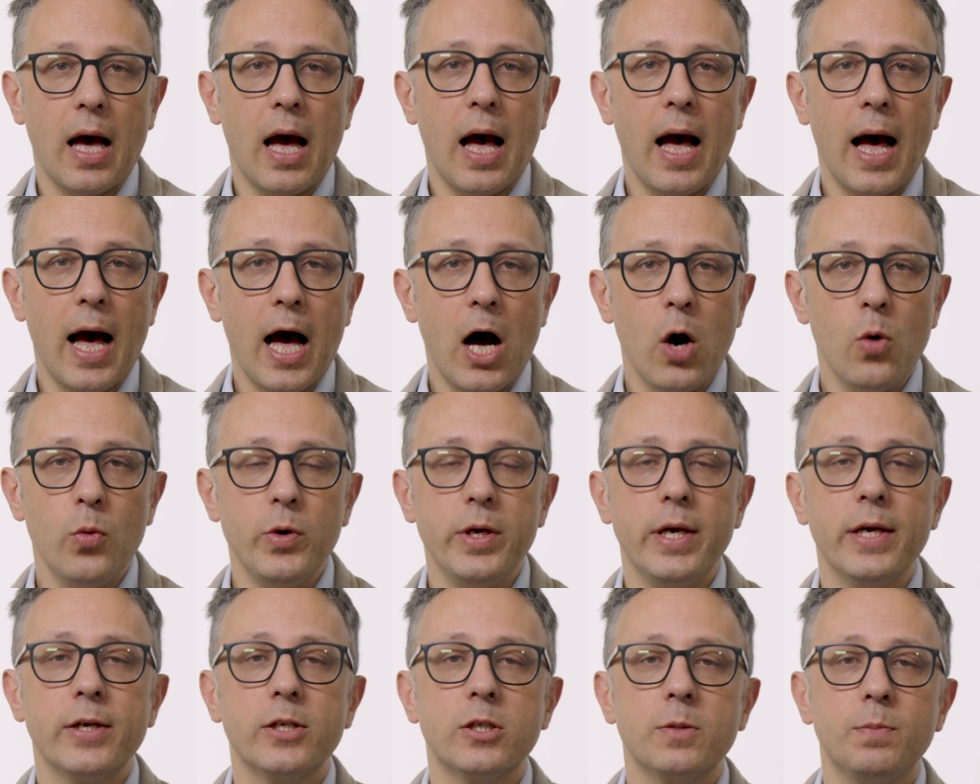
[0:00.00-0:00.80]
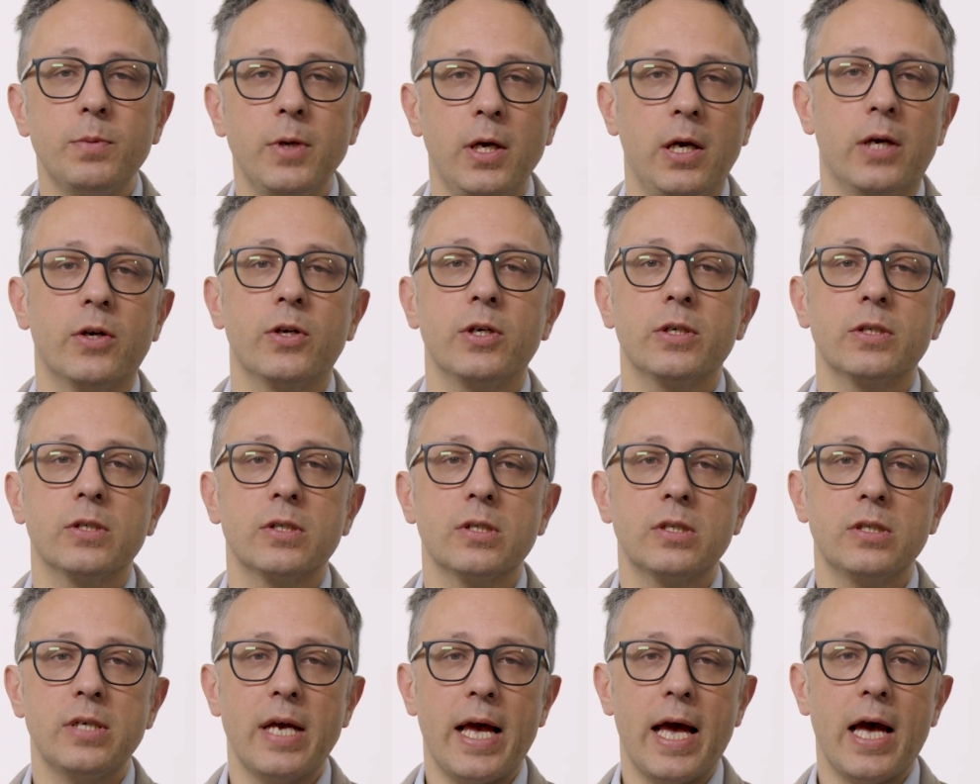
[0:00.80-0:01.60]
how we experience
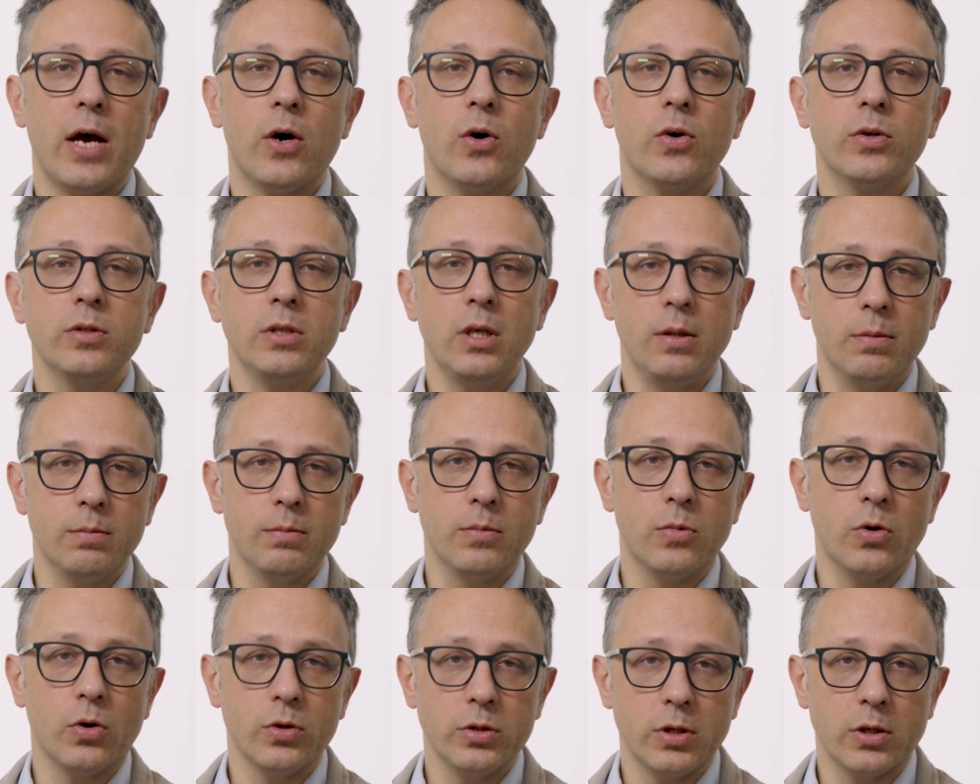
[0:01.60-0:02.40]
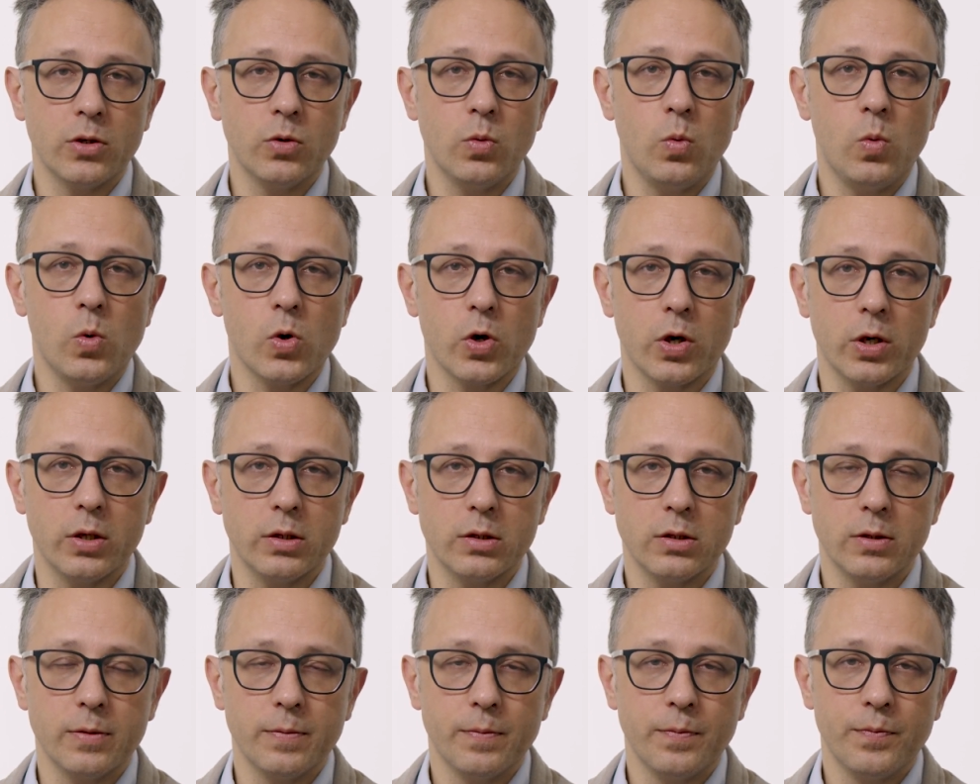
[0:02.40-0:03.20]
sound in modern
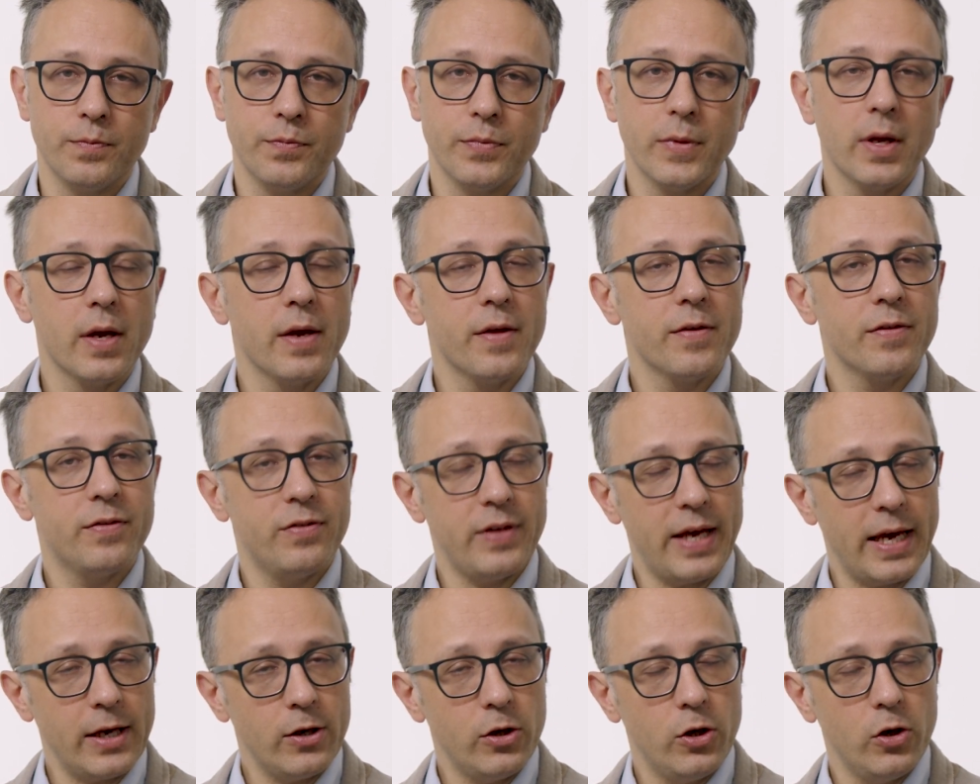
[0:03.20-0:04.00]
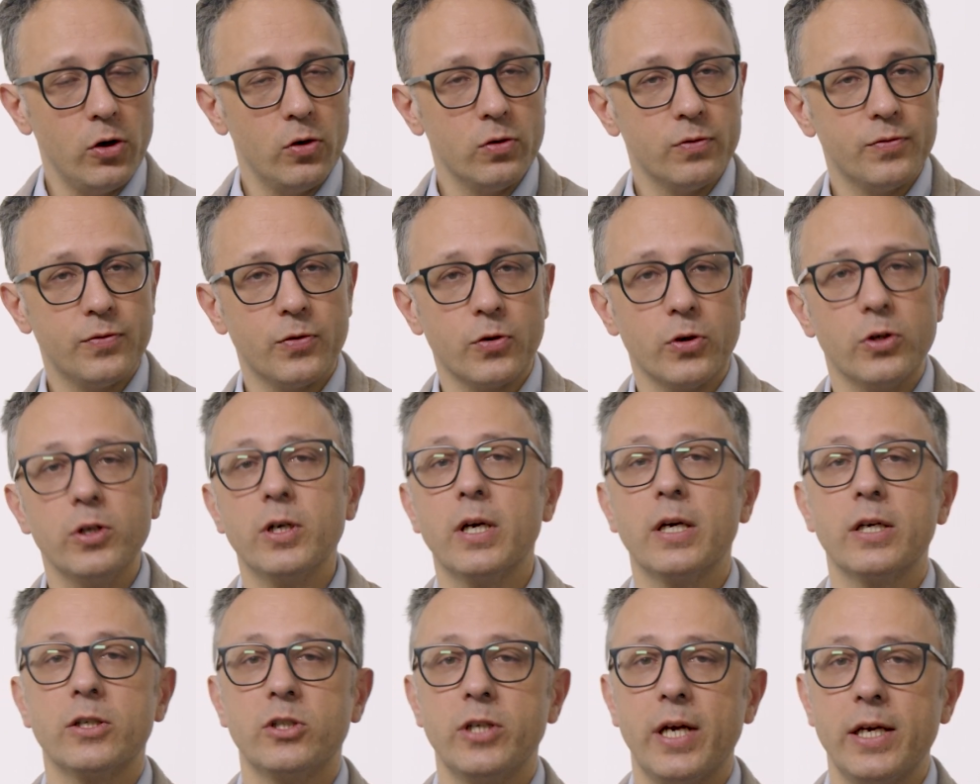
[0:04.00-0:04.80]
world. Thank you for
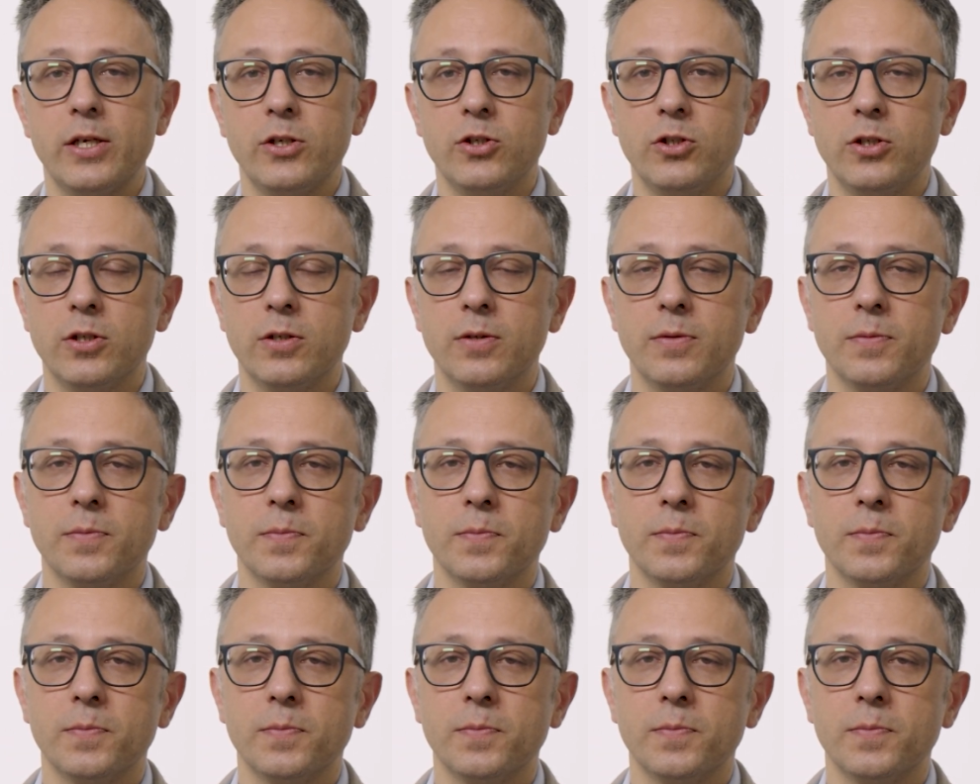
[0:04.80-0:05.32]
your attention.